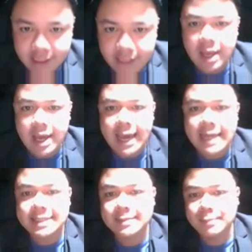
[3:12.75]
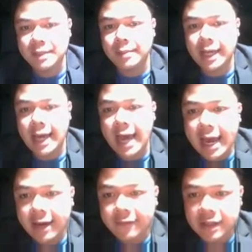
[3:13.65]
Okay, expert may
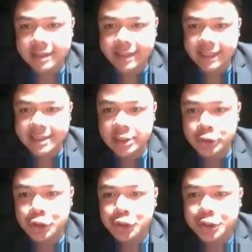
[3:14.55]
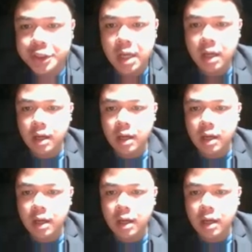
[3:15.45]
have a tendency to use